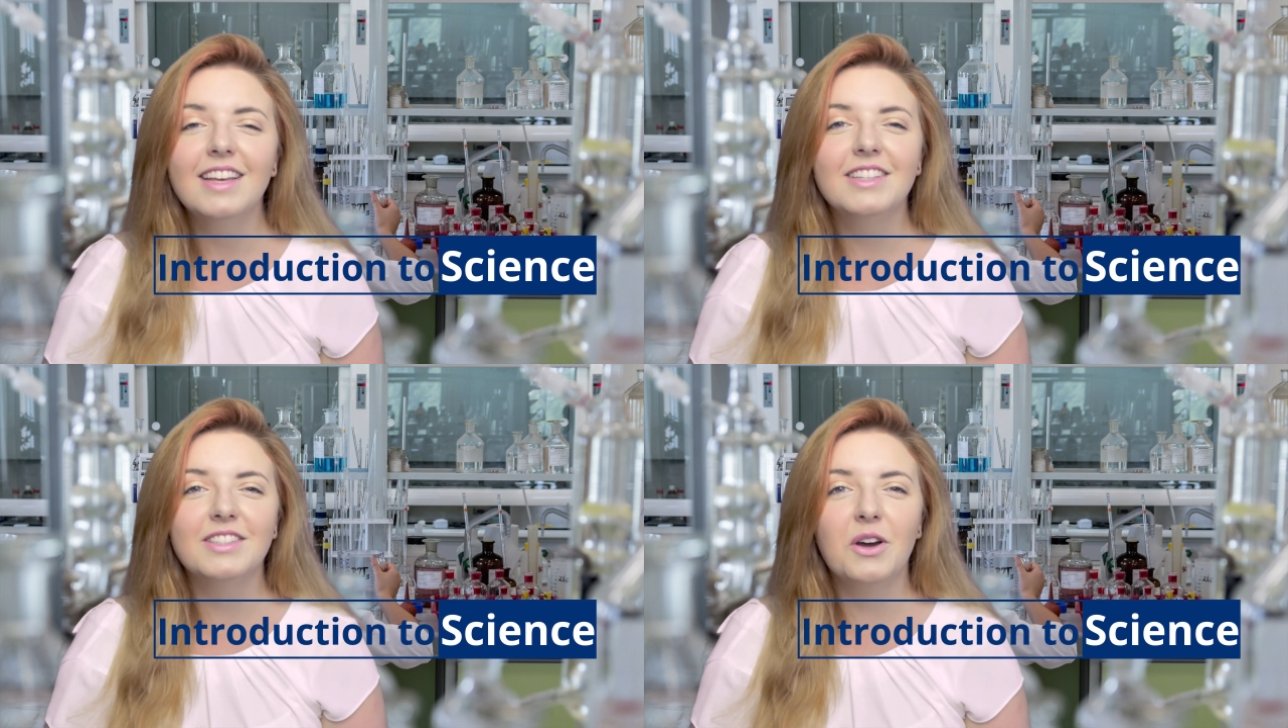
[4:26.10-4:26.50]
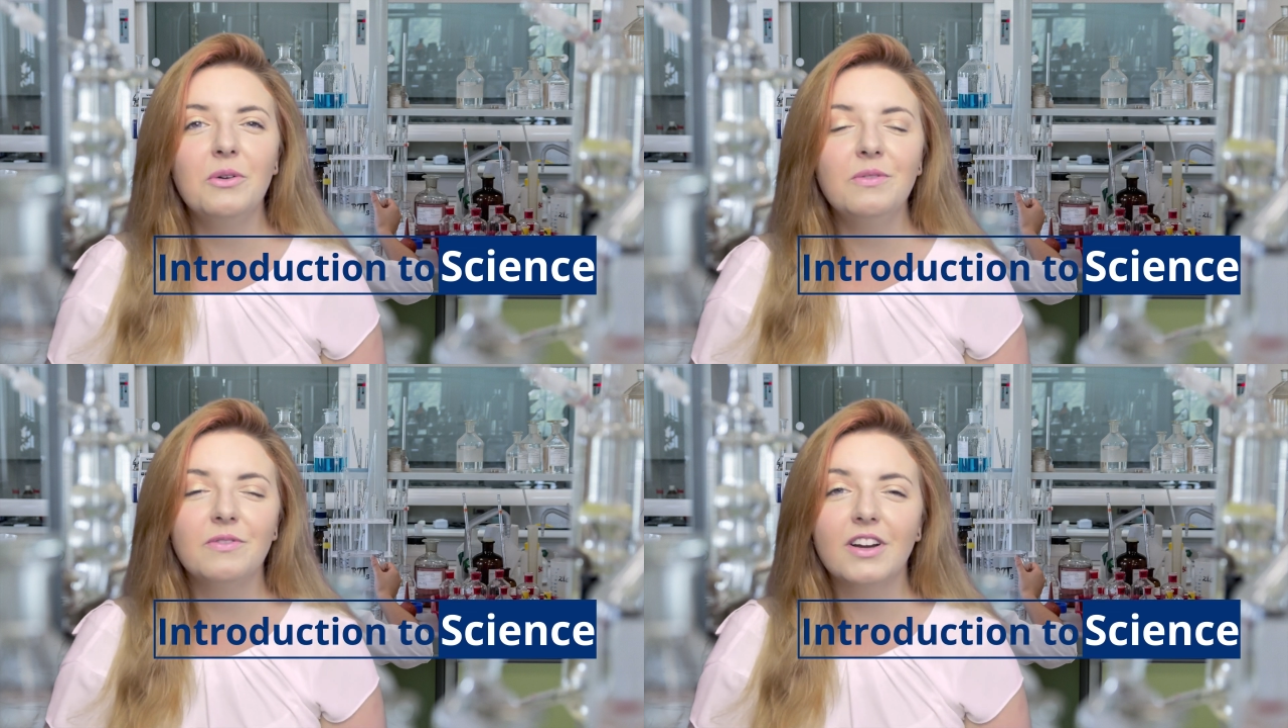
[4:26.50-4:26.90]

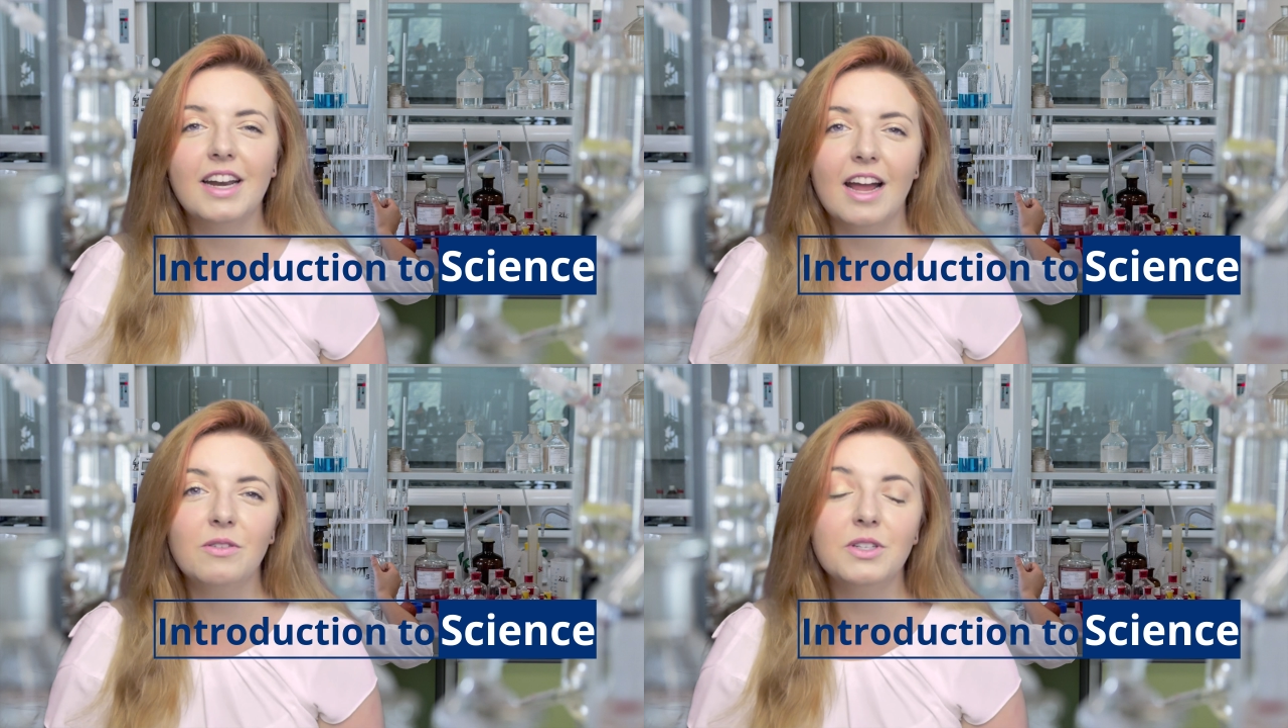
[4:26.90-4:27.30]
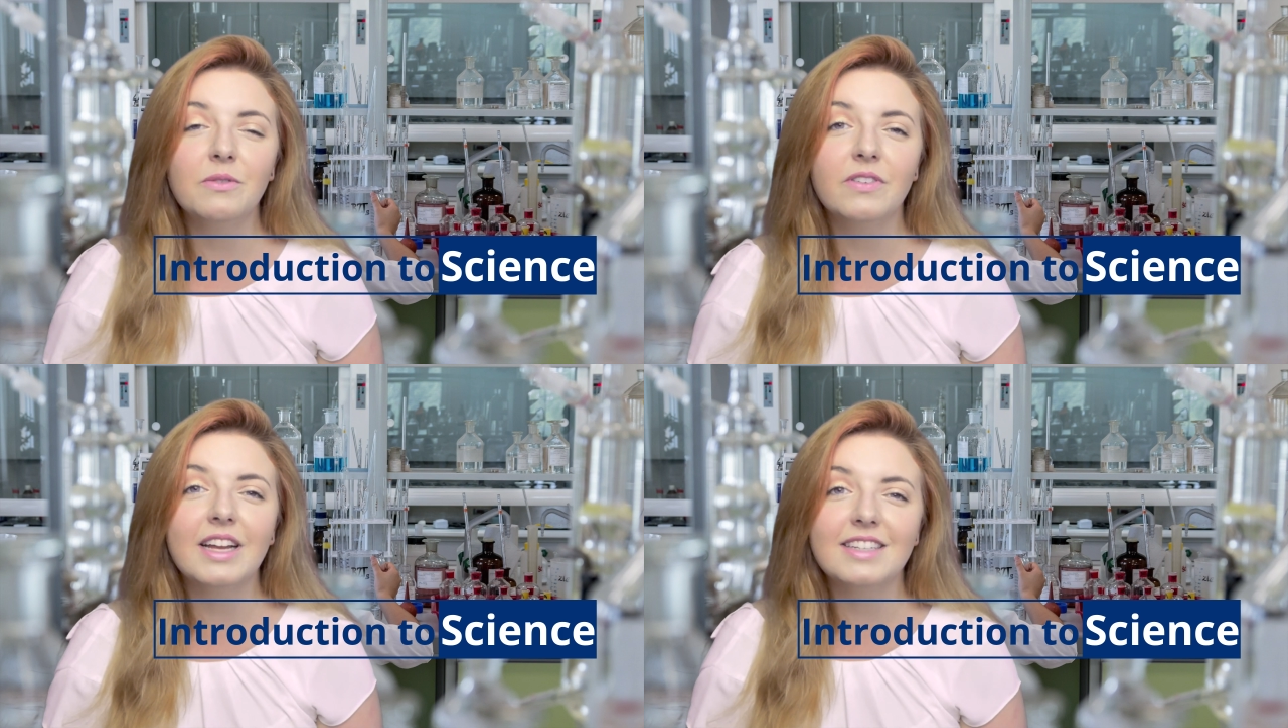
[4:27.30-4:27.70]
So for now,
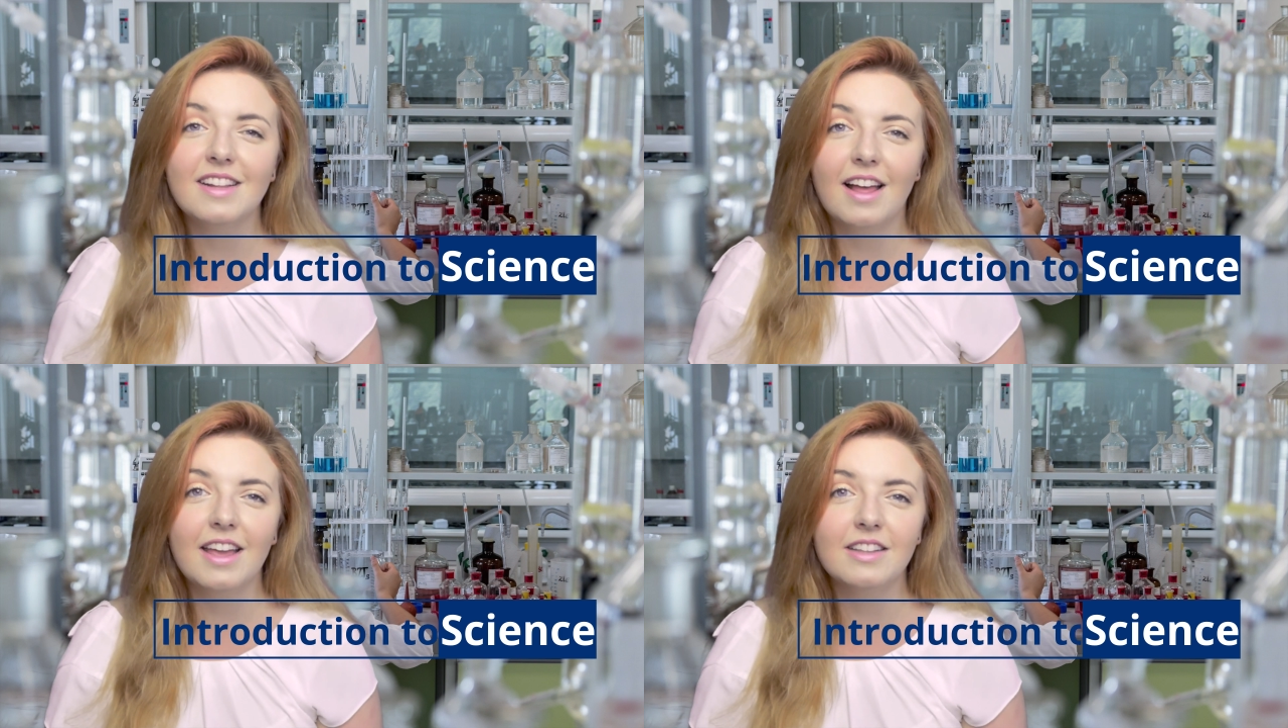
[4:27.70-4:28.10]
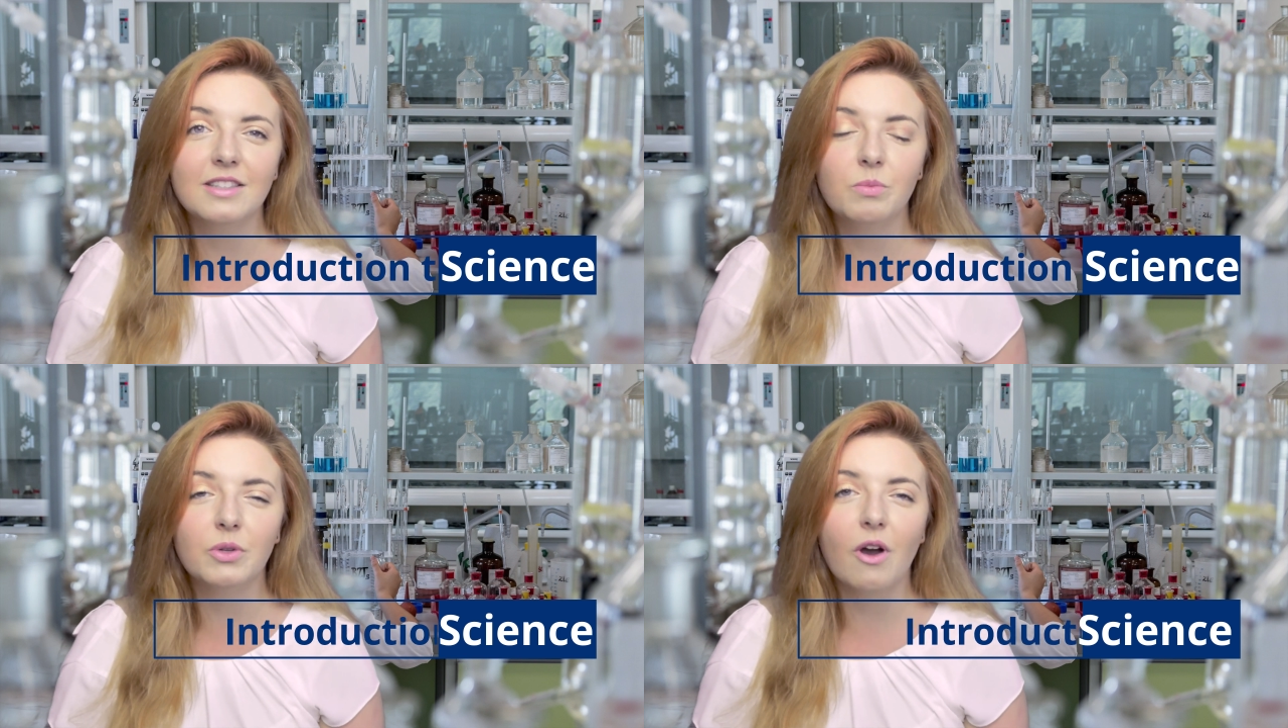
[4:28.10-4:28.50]
don't forget to like and
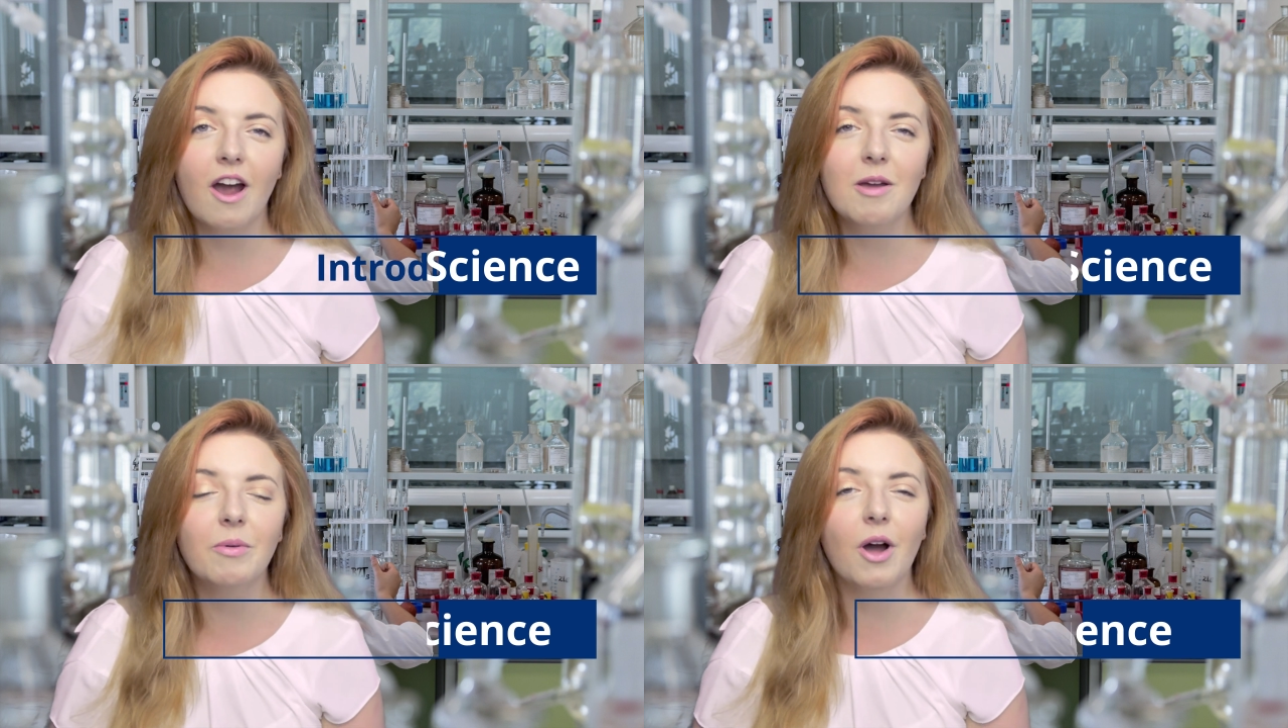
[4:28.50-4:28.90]
subscribe,